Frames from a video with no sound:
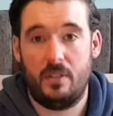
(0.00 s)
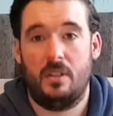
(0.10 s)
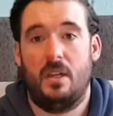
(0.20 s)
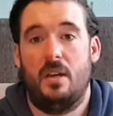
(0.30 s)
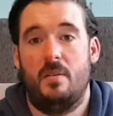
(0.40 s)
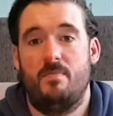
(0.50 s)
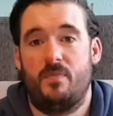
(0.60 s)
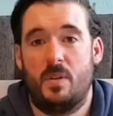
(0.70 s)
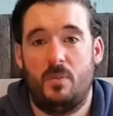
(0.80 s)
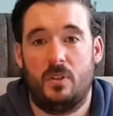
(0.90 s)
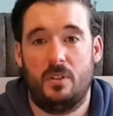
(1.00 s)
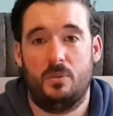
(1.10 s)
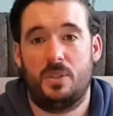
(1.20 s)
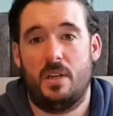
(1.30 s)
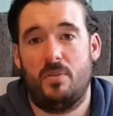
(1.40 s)
I'm not going to
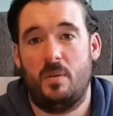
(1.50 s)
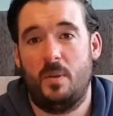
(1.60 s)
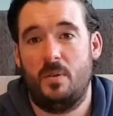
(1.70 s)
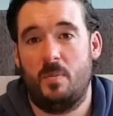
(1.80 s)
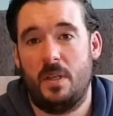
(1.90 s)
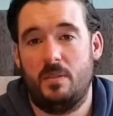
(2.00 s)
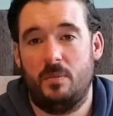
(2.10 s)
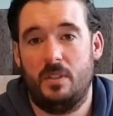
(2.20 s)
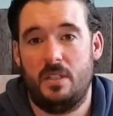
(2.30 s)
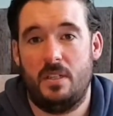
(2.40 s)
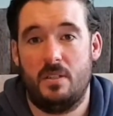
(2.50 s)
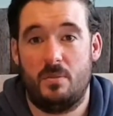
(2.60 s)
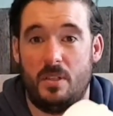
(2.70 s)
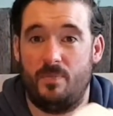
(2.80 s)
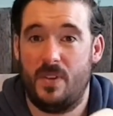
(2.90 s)
be travelling about to buy some containers when
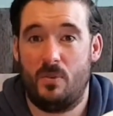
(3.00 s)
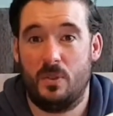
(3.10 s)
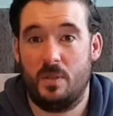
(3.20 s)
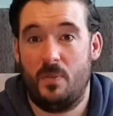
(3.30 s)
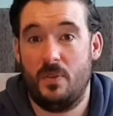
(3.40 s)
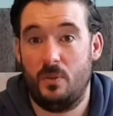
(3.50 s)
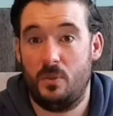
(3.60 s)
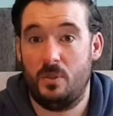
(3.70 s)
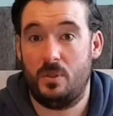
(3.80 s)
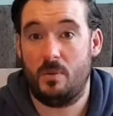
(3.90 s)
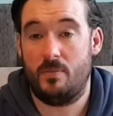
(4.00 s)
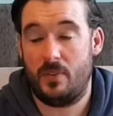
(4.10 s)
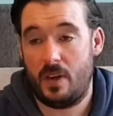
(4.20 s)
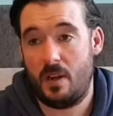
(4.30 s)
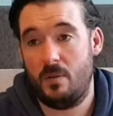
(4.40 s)
I've got something that'll do the job for
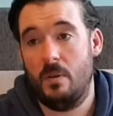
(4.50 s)
now,